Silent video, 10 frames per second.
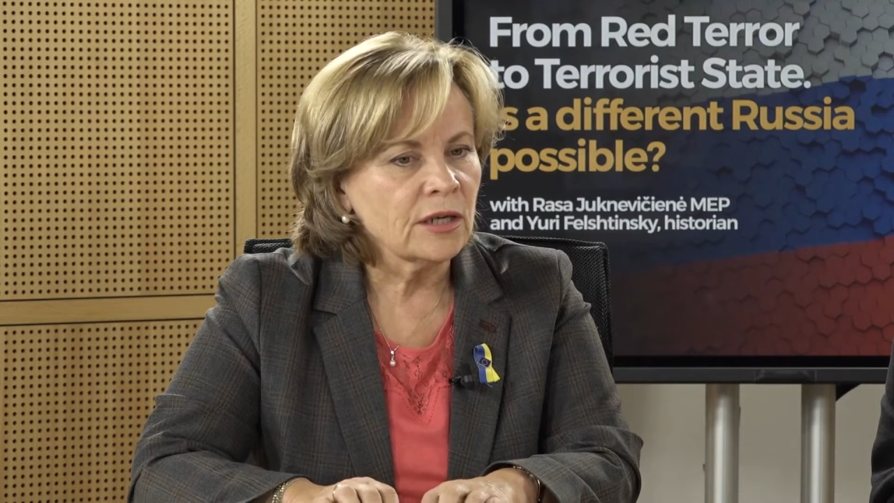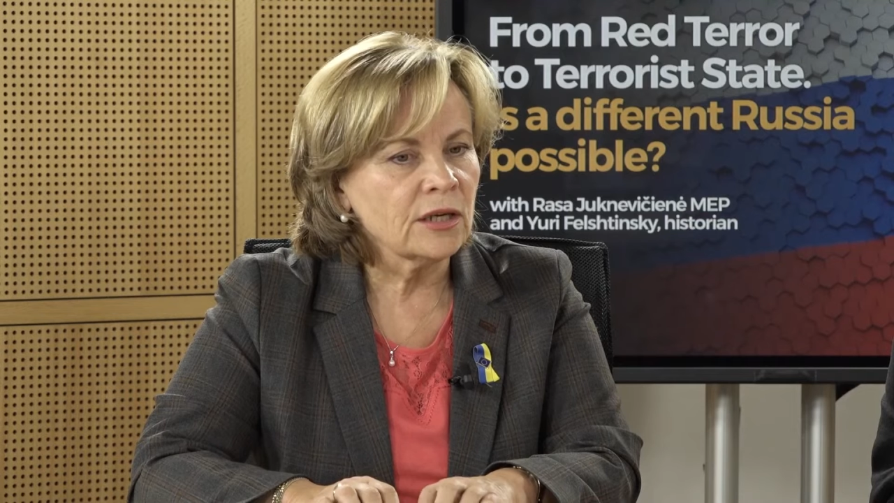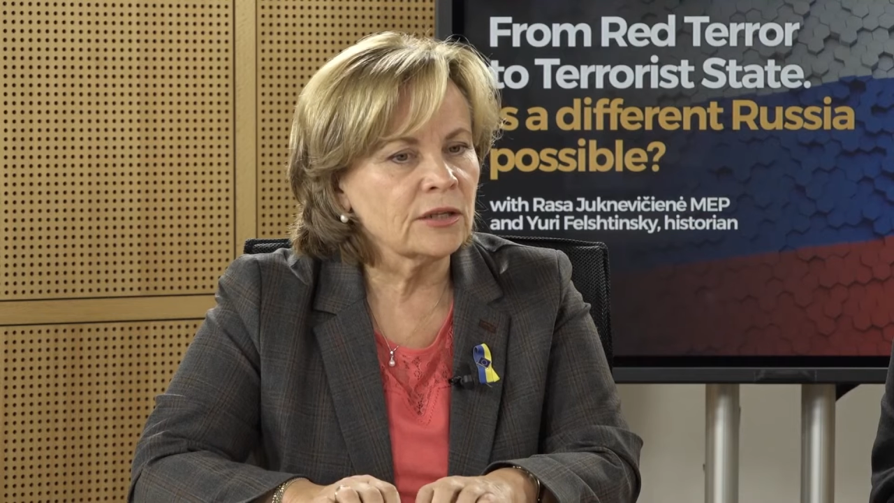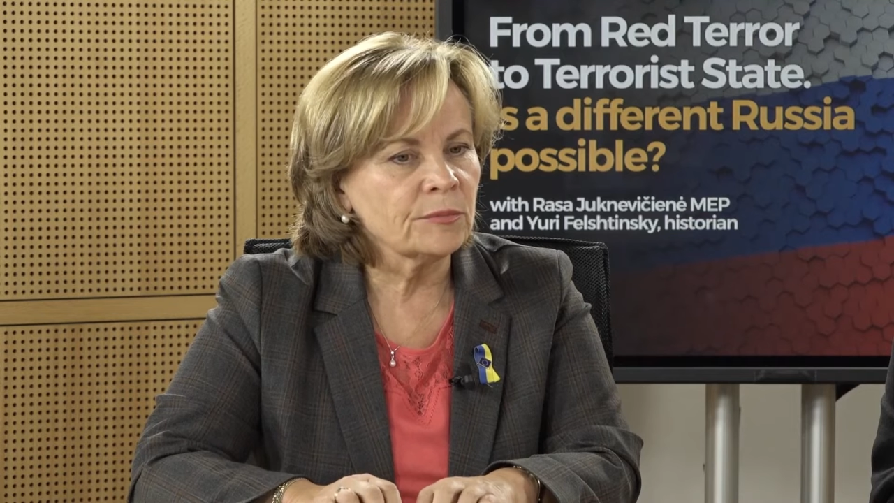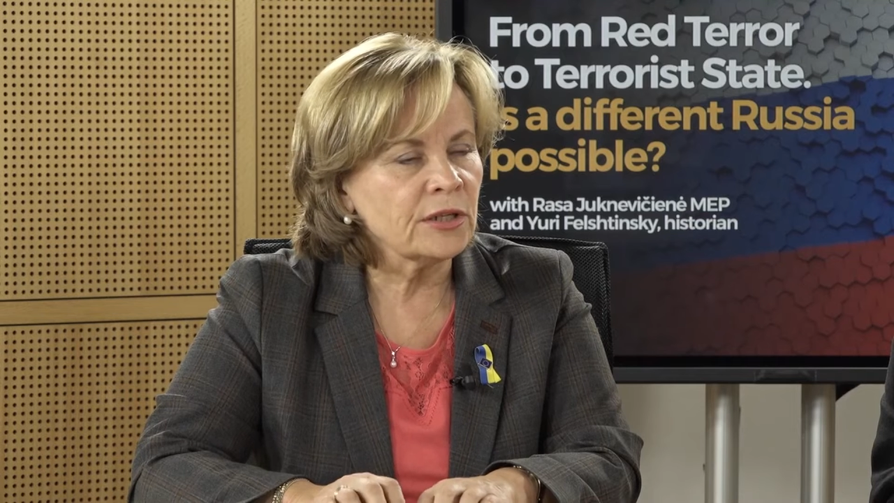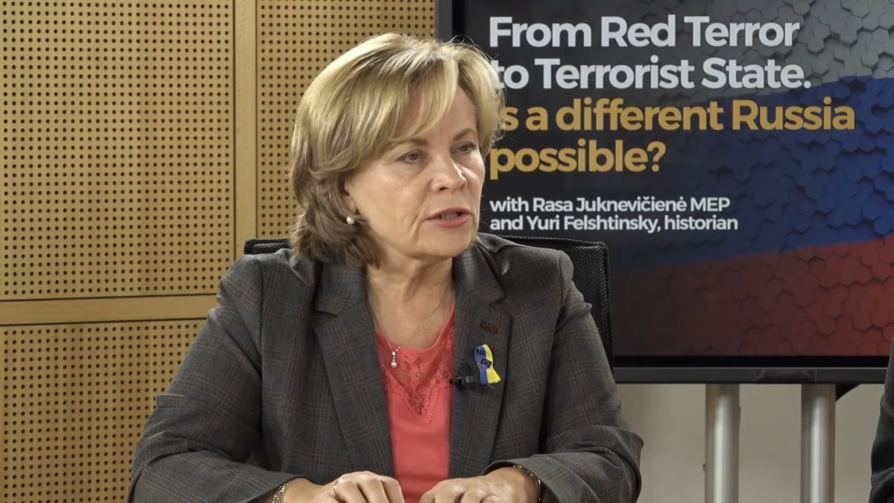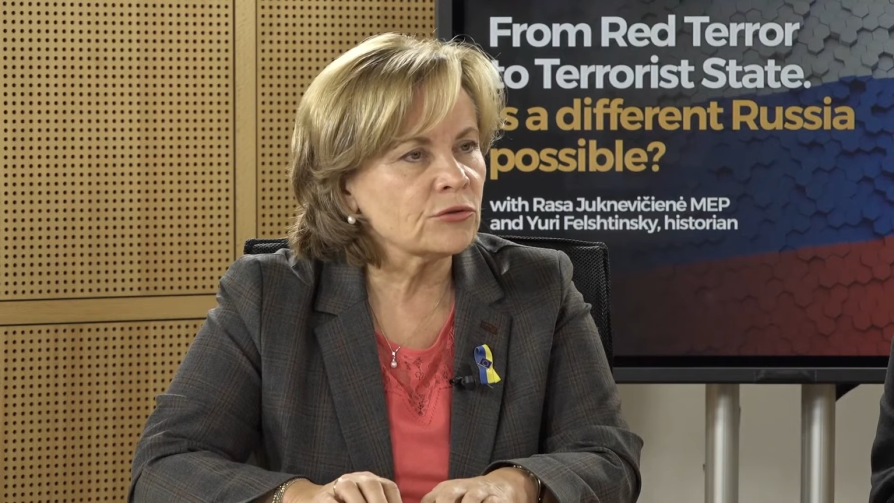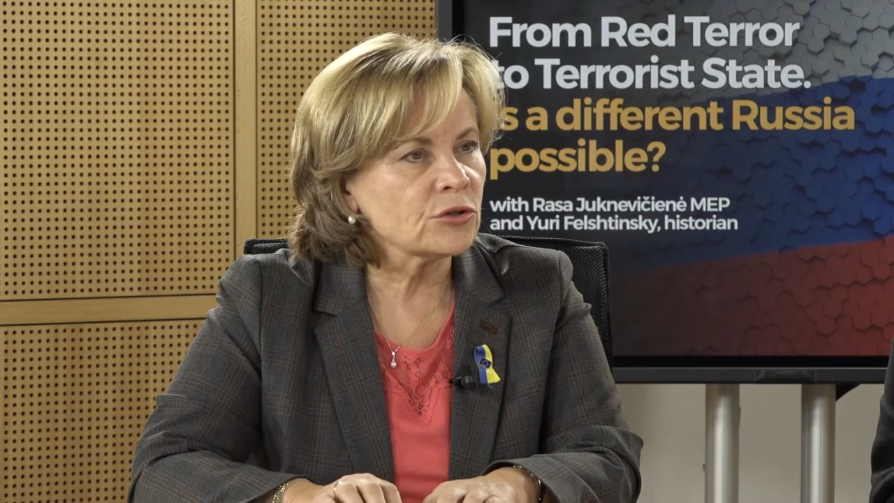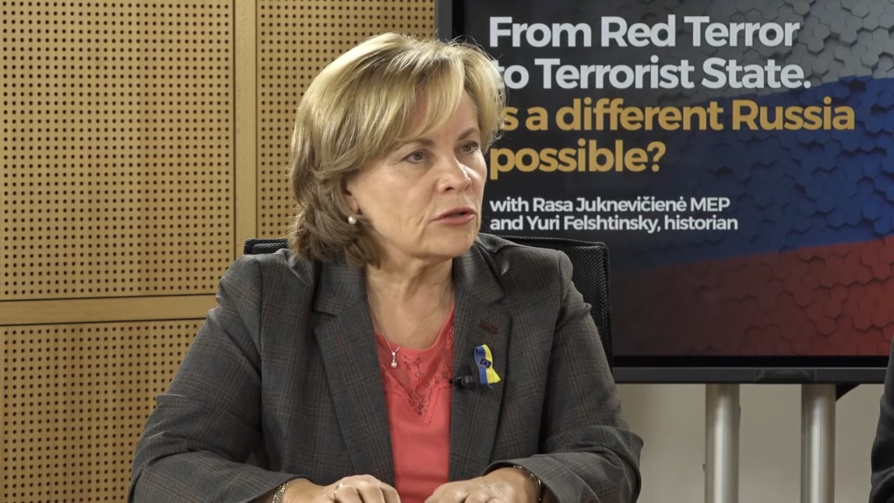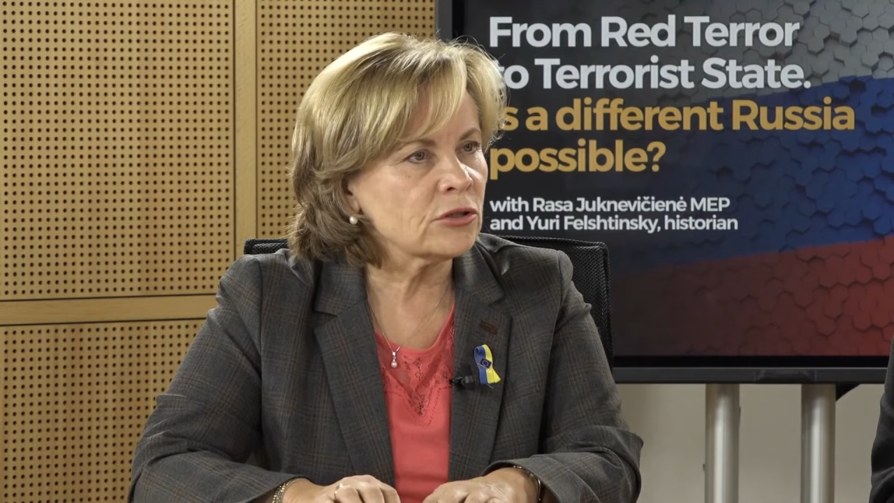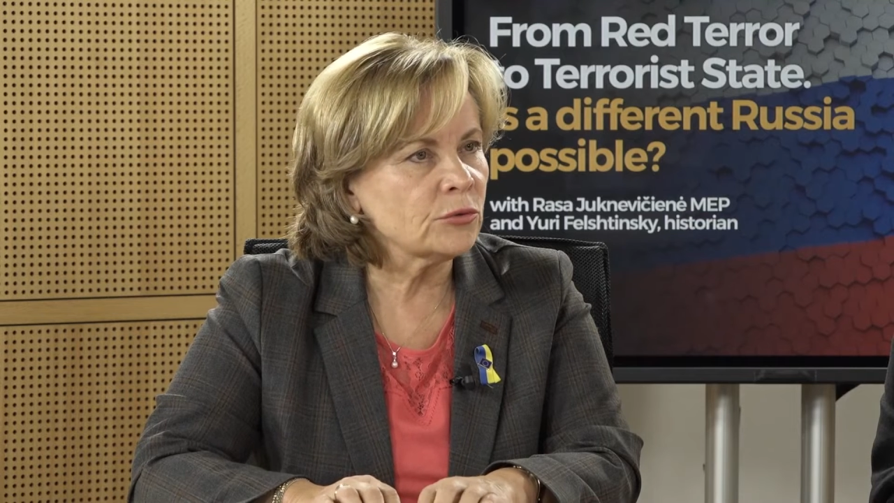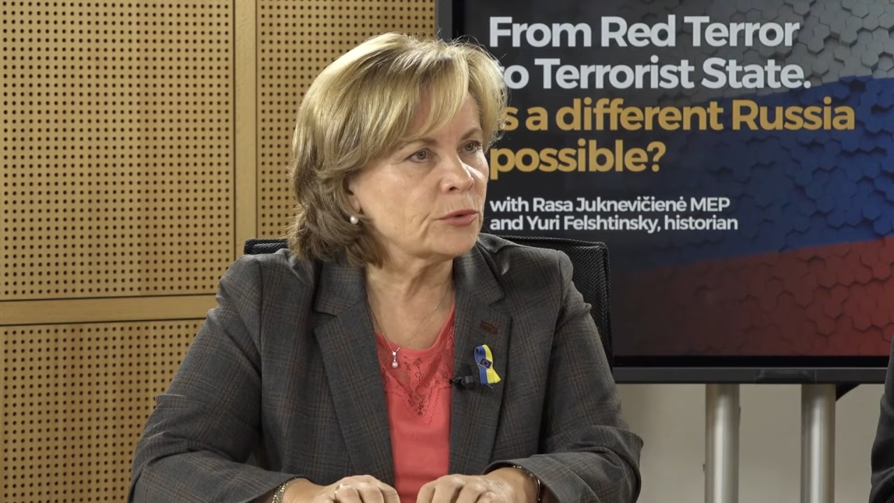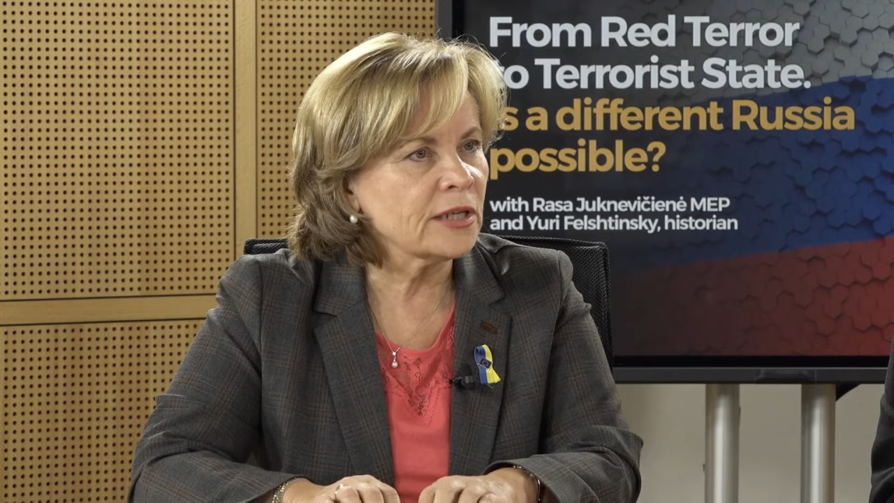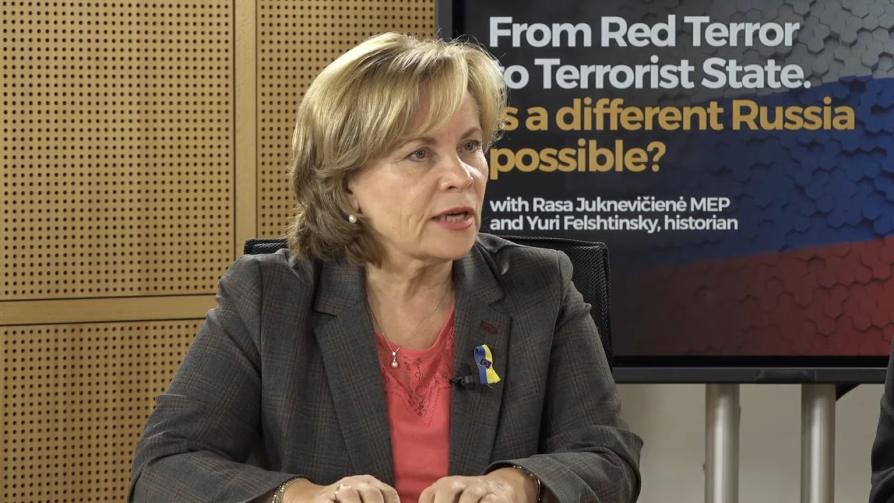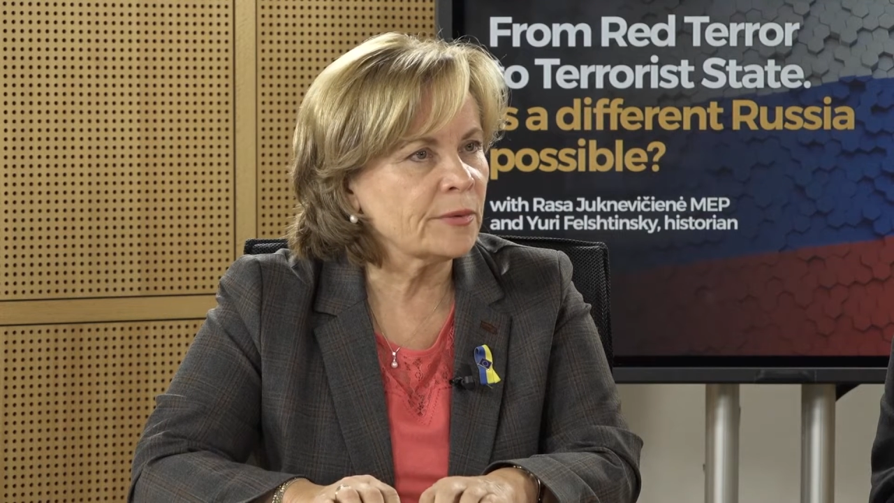in Belarus also
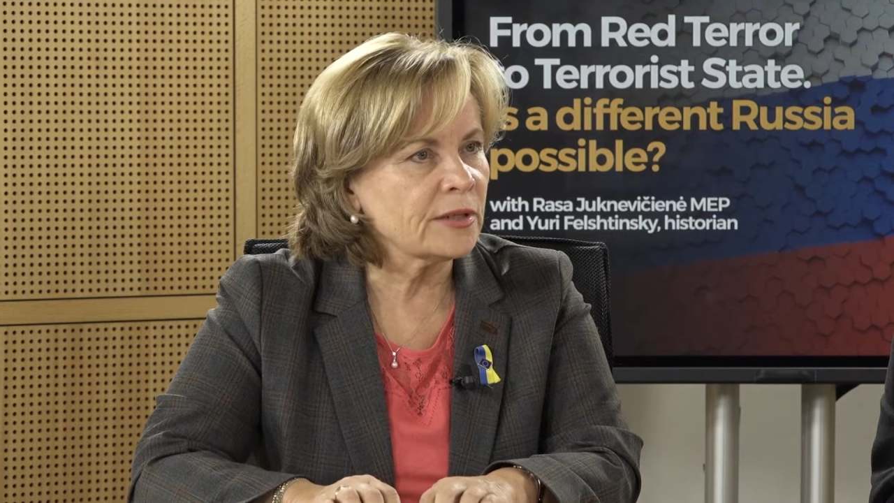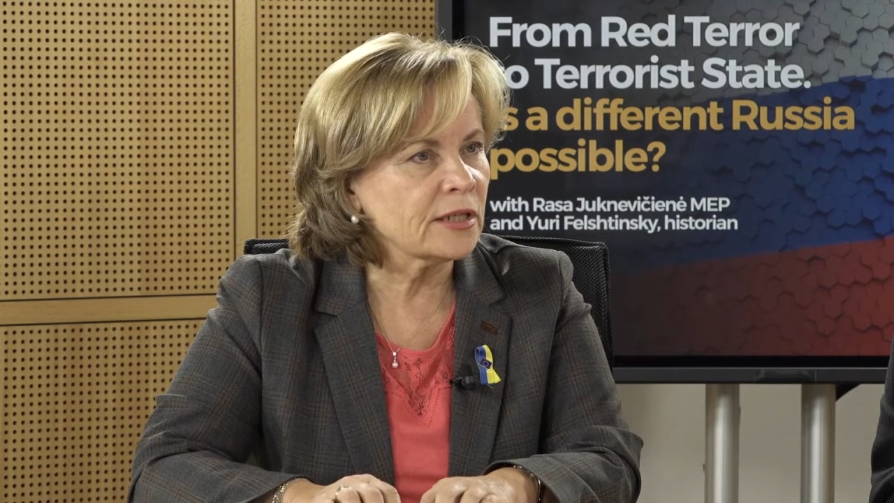will happen,